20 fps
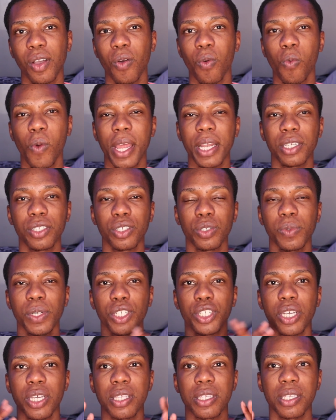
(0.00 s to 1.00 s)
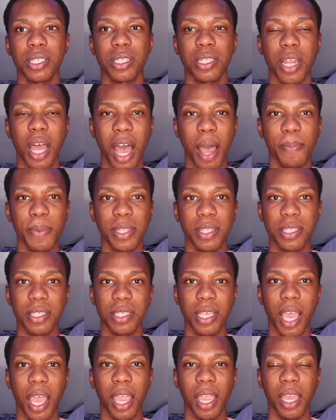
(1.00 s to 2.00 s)
When do we just stop and
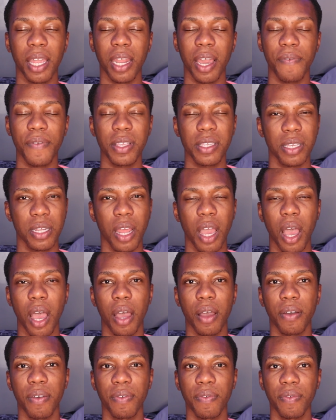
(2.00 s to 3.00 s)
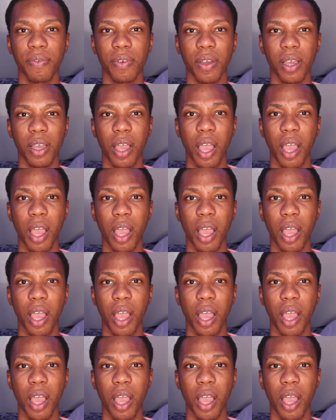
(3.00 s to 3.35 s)
say, enough is enough?